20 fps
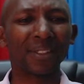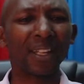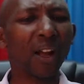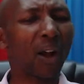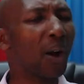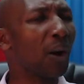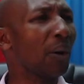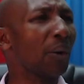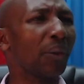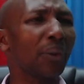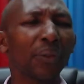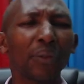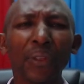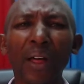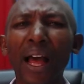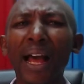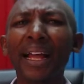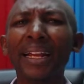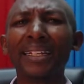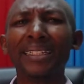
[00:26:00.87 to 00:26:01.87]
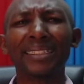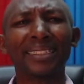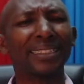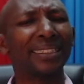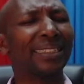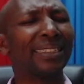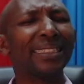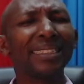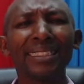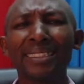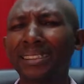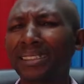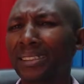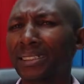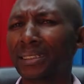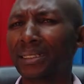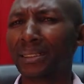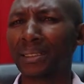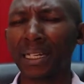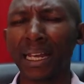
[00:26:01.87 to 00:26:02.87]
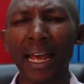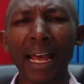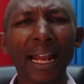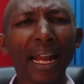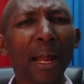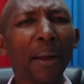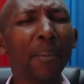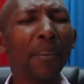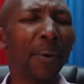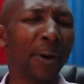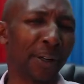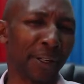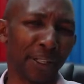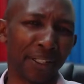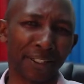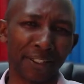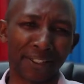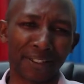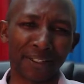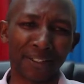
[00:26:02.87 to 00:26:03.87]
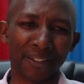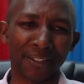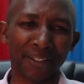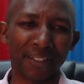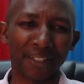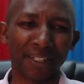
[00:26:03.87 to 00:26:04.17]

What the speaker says: Now that is elaborate.